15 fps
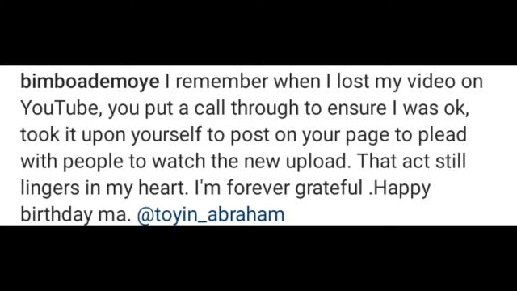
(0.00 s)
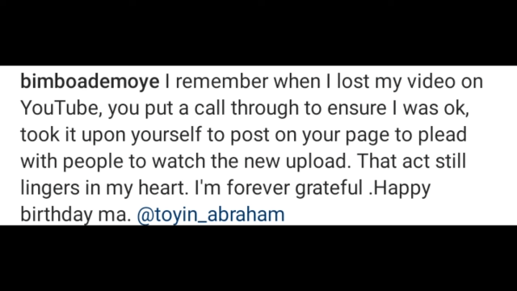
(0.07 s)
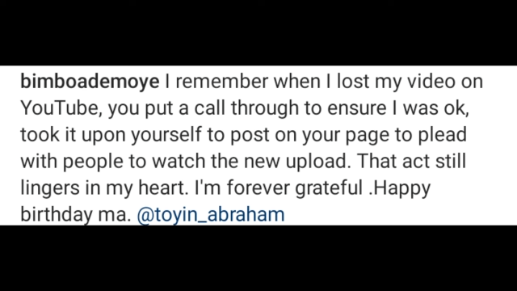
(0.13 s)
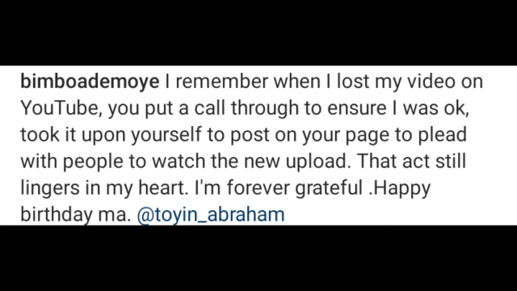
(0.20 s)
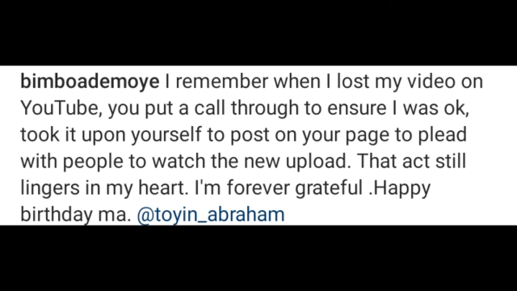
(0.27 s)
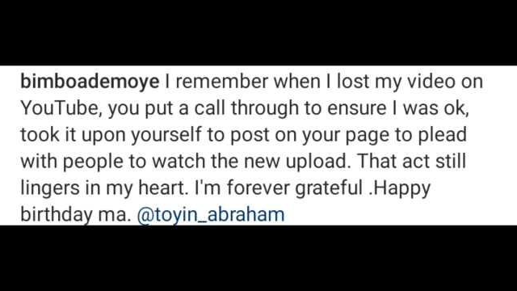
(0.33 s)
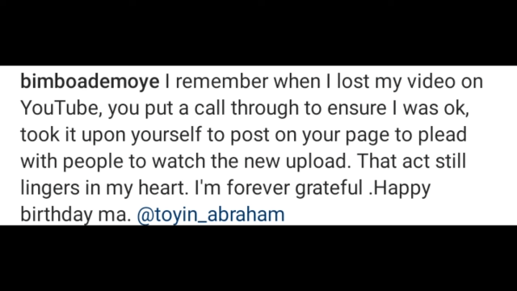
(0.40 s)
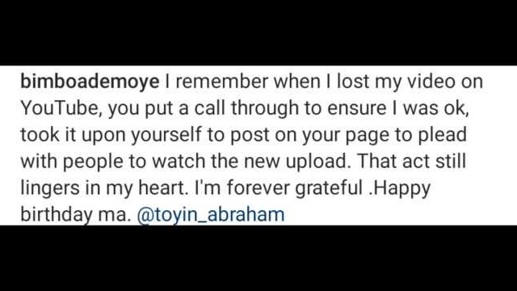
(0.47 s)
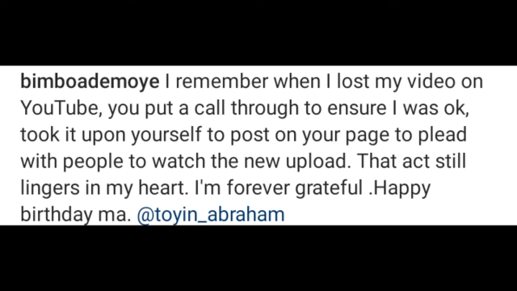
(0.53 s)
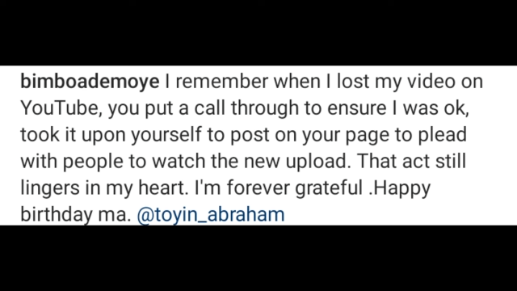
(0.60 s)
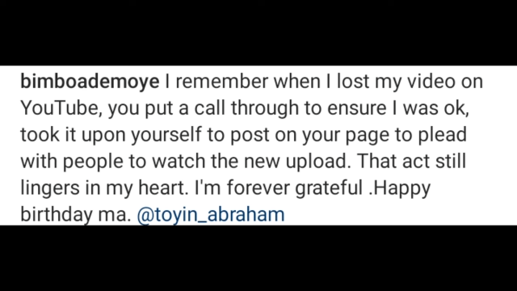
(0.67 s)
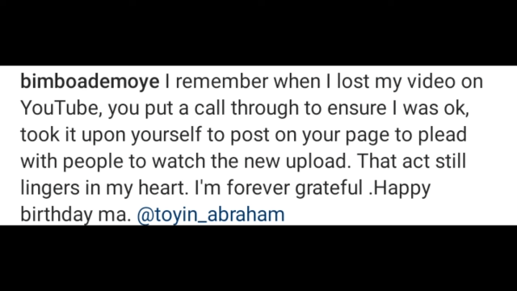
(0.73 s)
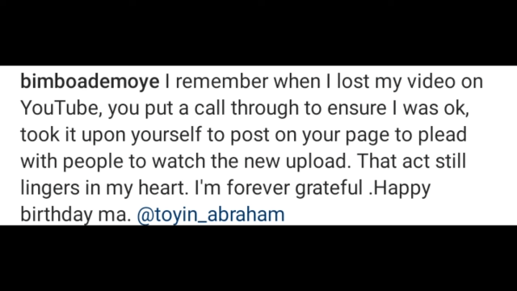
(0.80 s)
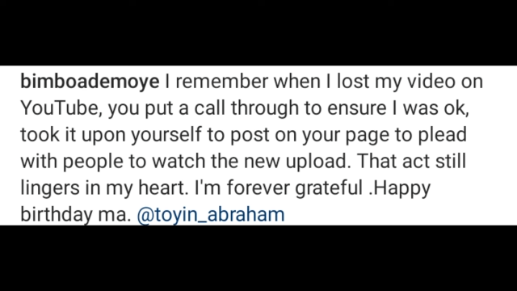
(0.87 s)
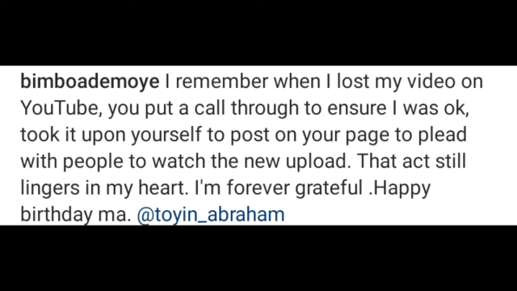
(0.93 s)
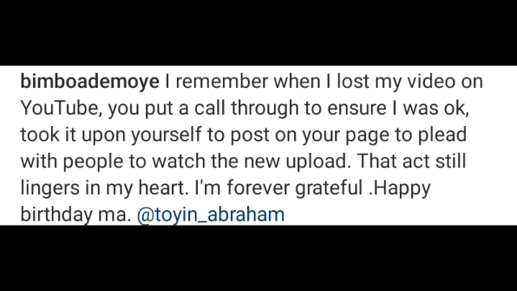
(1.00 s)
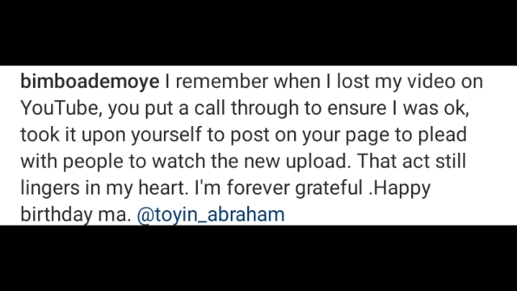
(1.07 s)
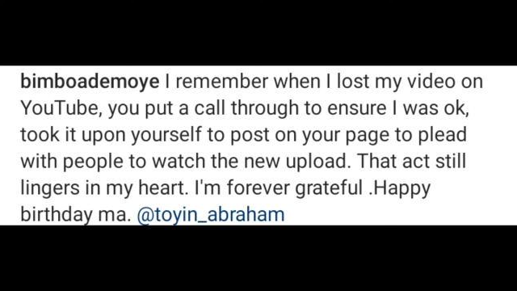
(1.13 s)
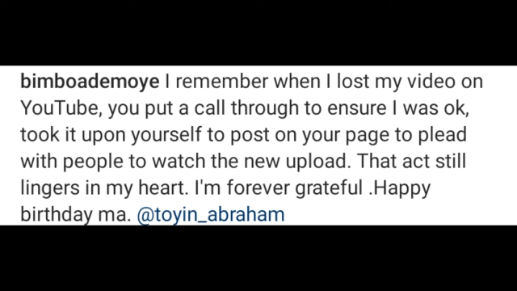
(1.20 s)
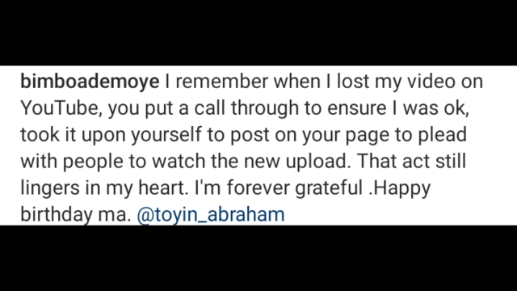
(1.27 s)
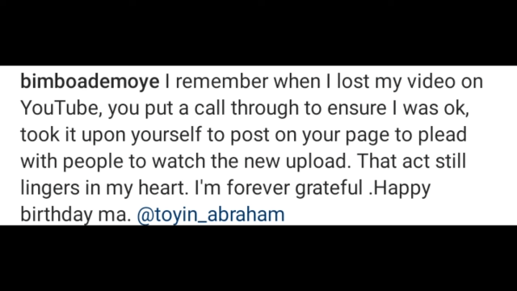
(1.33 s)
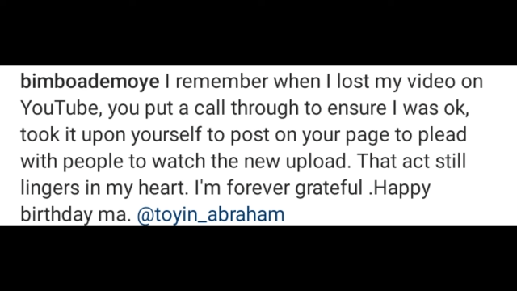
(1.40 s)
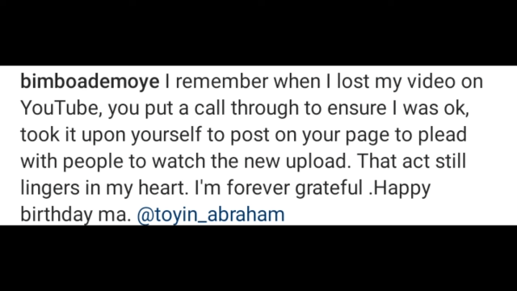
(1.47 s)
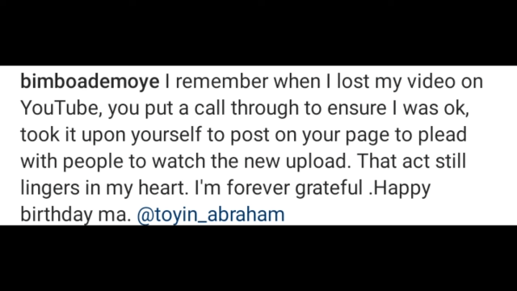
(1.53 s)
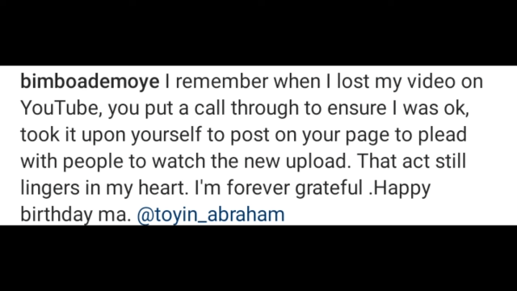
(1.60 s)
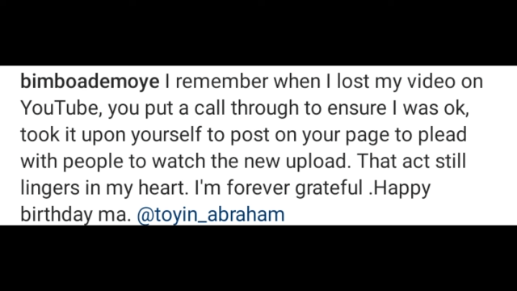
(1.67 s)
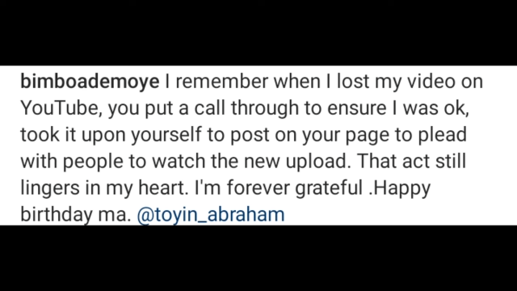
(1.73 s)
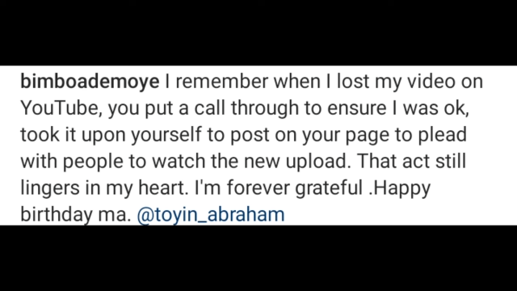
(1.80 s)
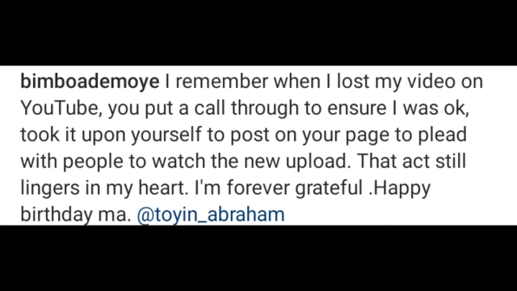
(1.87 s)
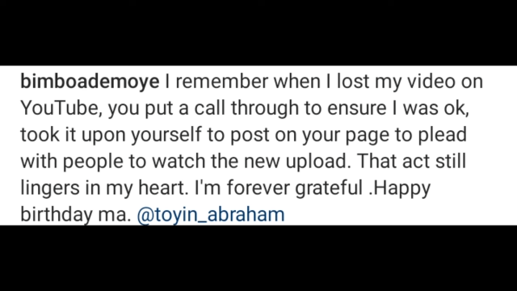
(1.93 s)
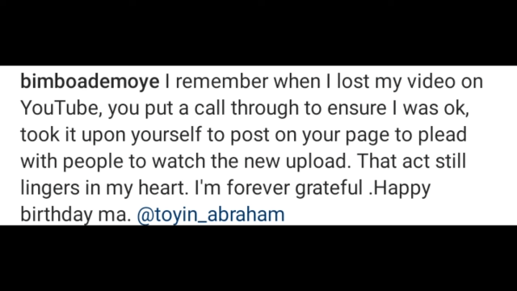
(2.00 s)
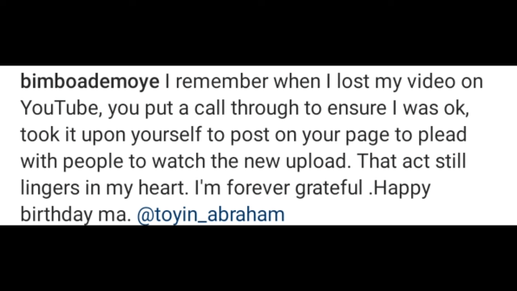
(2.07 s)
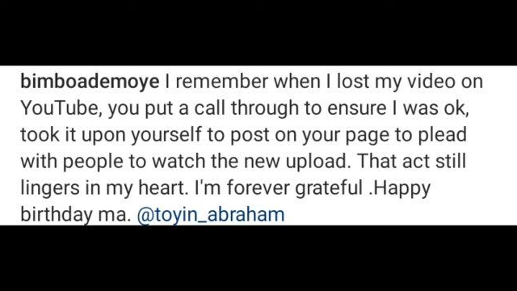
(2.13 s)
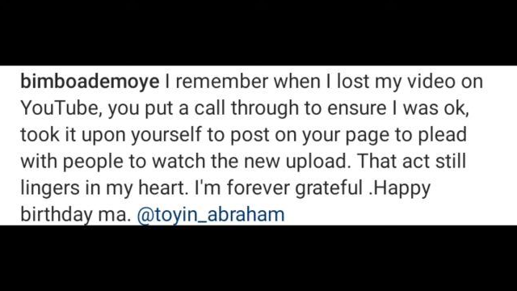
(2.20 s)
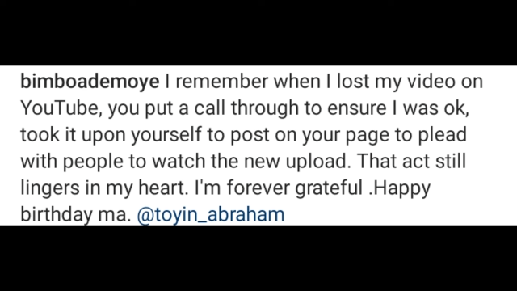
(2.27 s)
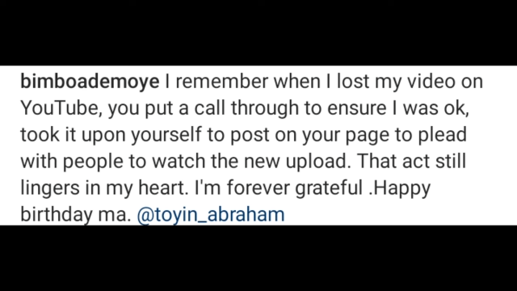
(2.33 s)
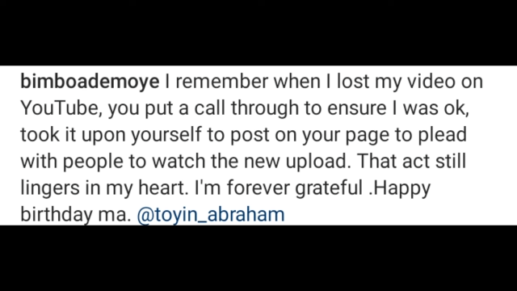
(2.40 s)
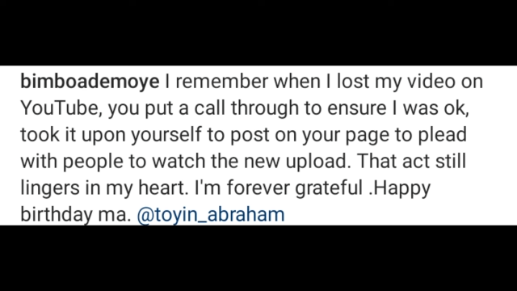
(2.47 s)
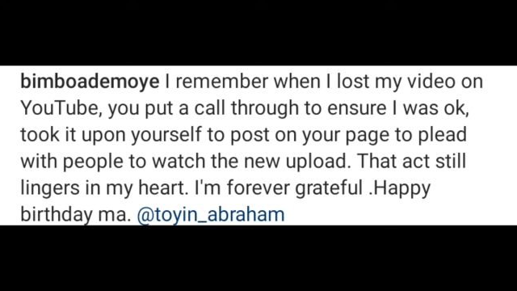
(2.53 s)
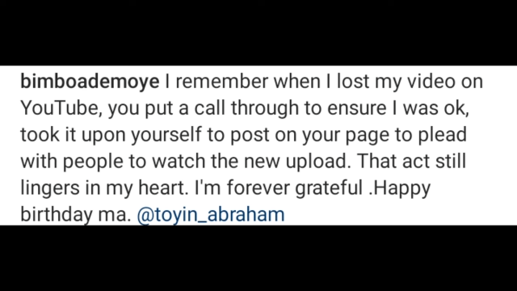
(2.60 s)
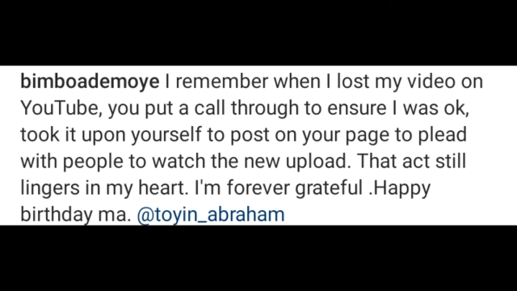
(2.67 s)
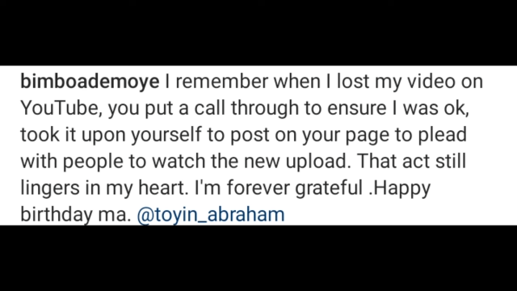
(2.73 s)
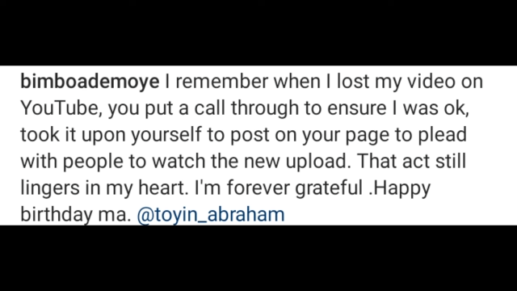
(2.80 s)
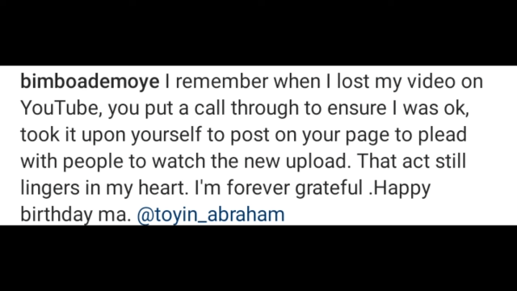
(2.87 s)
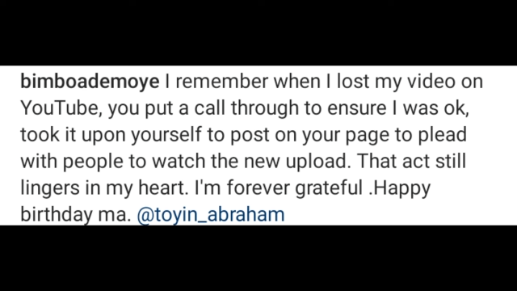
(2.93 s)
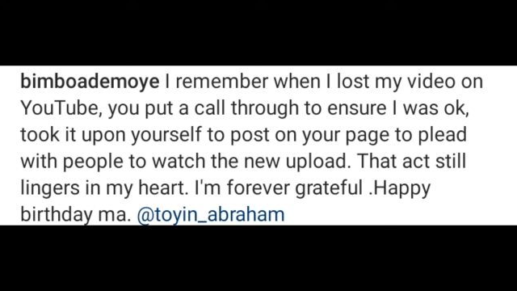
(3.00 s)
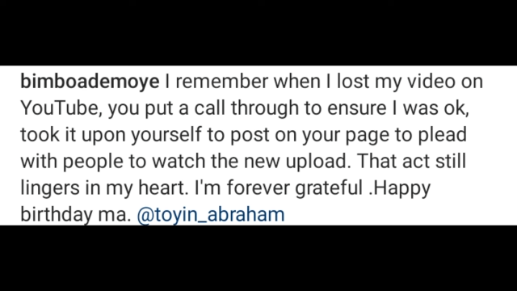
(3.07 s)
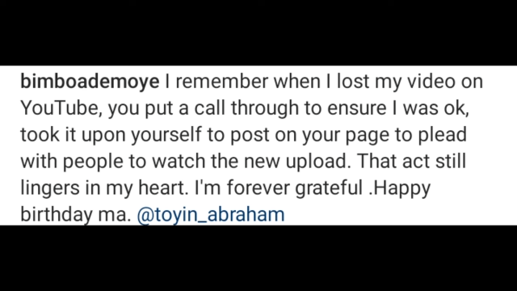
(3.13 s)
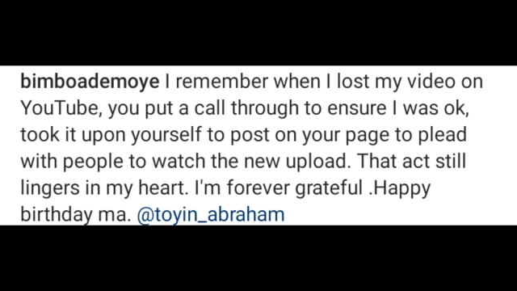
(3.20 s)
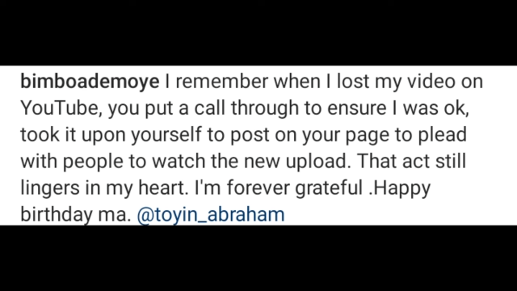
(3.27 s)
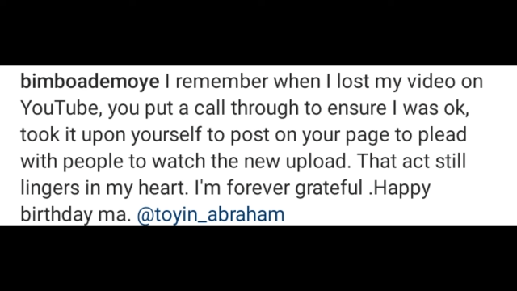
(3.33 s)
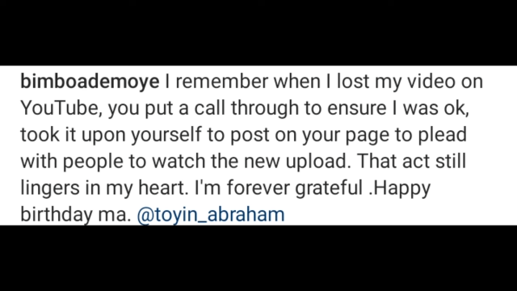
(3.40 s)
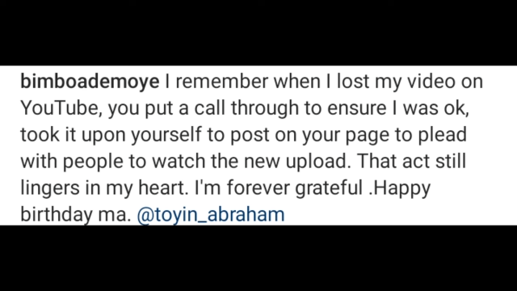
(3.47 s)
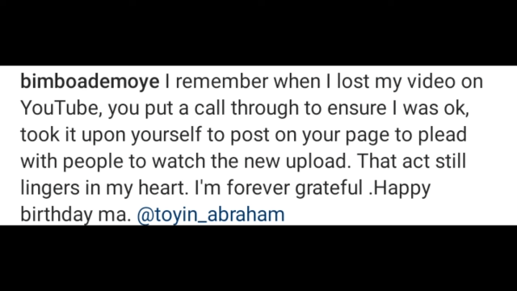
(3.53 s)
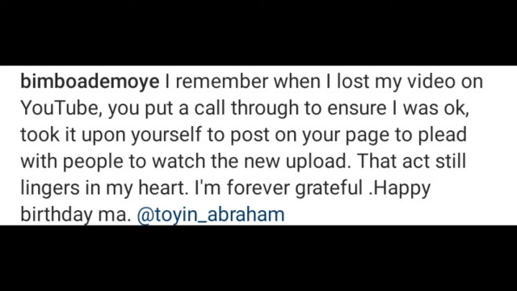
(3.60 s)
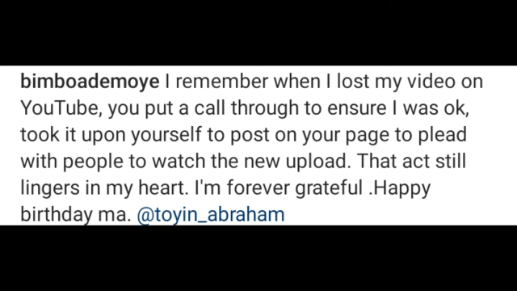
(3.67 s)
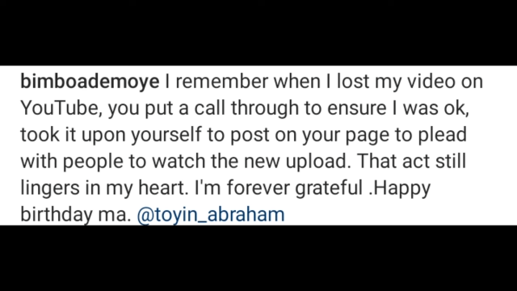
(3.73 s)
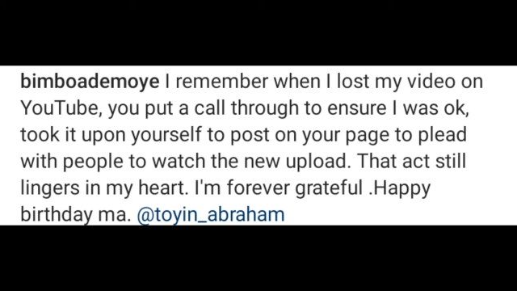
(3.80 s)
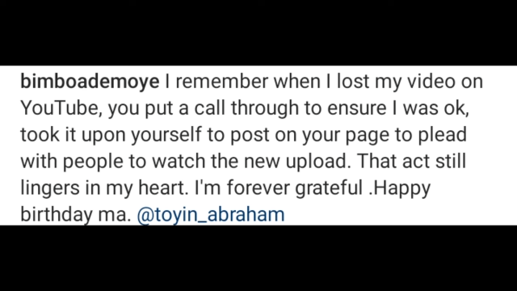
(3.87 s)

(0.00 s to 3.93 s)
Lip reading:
No face is visible, so there are no lips to read.